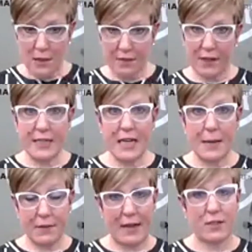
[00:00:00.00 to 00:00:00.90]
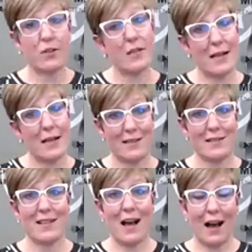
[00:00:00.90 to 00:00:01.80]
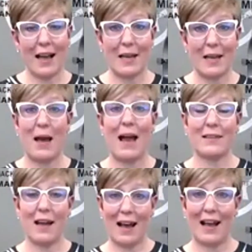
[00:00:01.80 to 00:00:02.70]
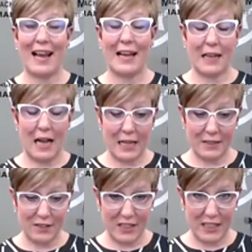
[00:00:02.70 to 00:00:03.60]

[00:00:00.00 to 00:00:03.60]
the very types of exercises, the high impact, high uh,